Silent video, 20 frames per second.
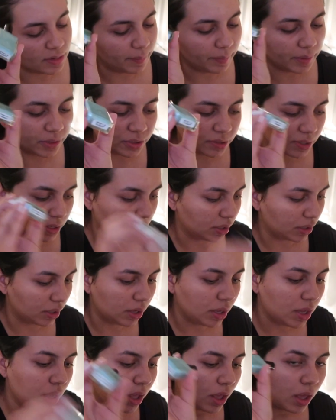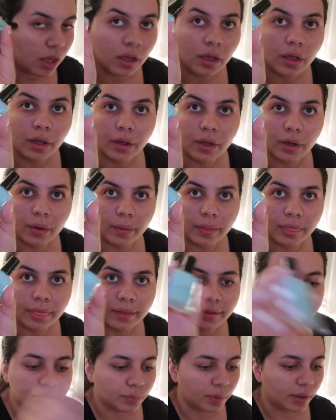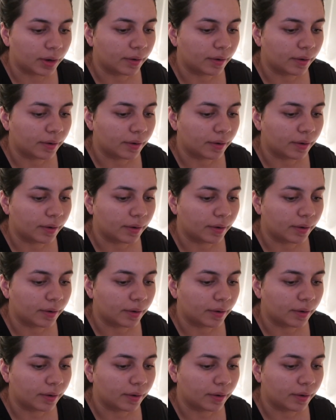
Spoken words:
So I'm just going to go with this